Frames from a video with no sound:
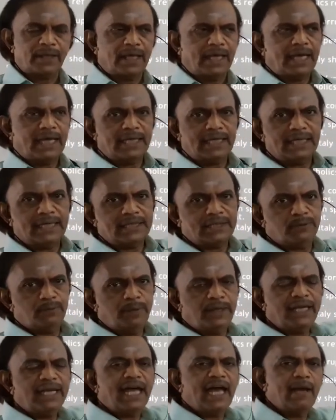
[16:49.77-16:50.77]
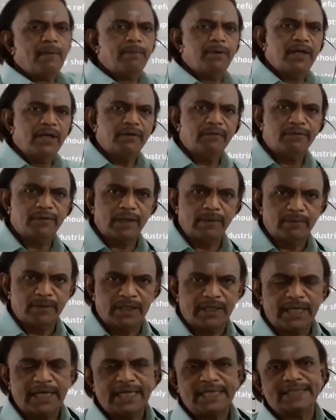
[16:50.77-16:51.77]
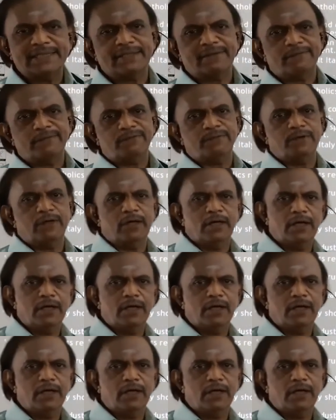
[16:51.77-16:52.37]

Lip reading: has been happening from the days of